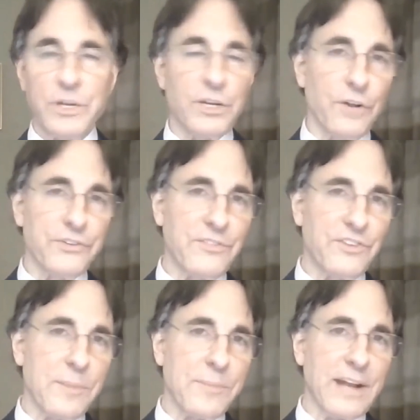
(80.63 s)
We can also
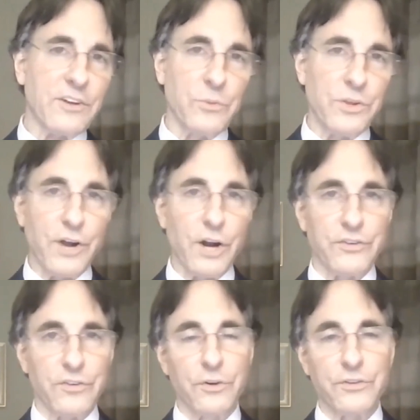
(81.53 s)
have setbacks with
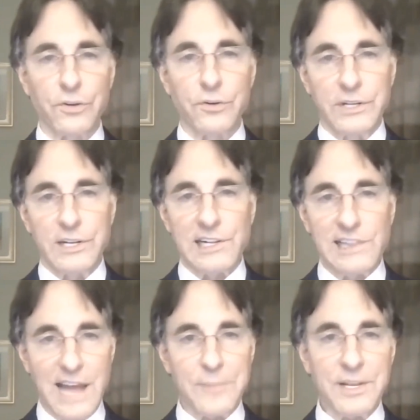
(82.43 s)
our social
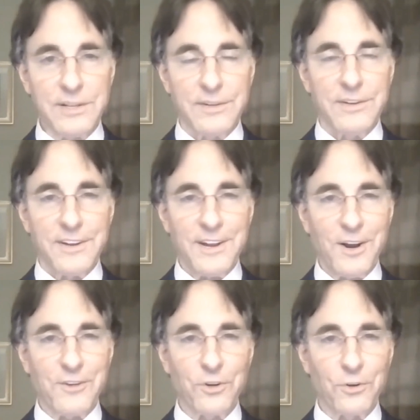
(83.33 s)
climbing
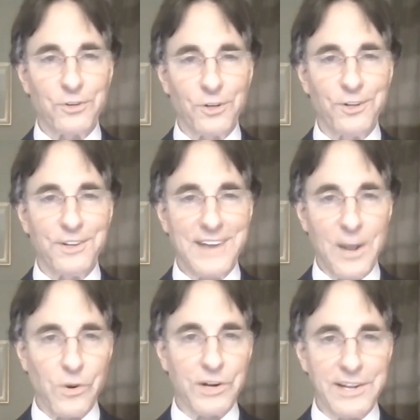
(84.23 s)
and our social
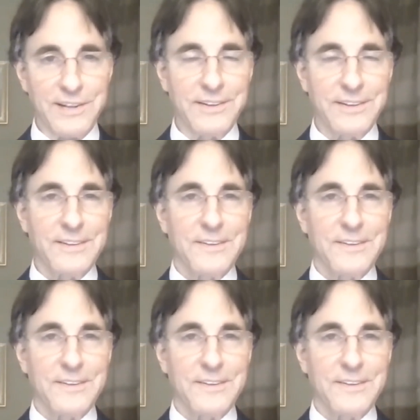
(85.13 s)
networking.